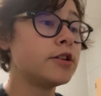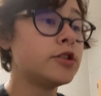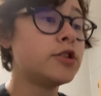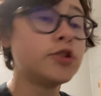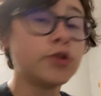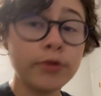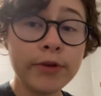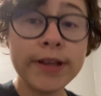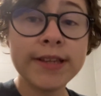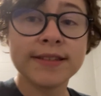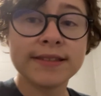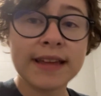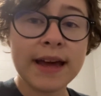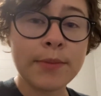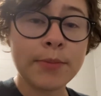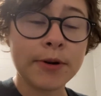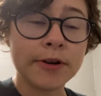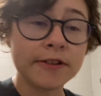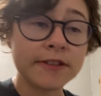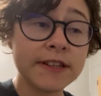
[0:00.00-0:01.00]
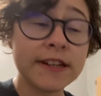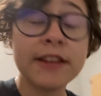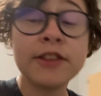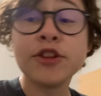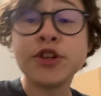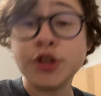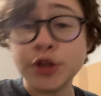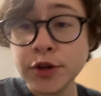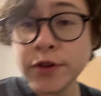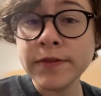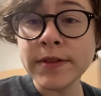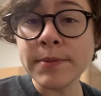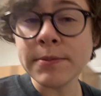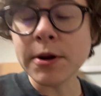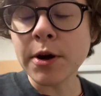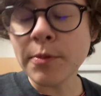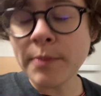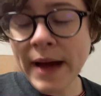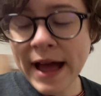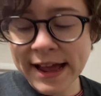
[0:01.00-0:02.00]
joins that person and the two of them
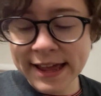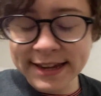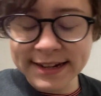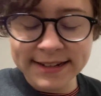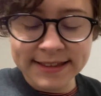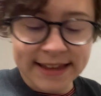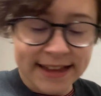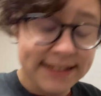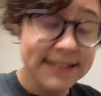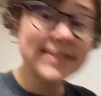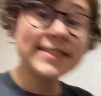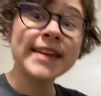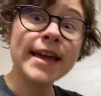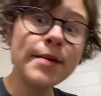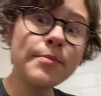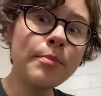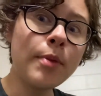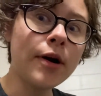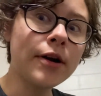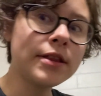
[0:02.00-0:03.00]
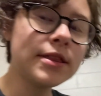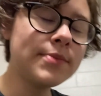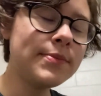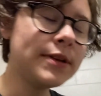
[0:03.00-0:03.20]
go back into that same part of the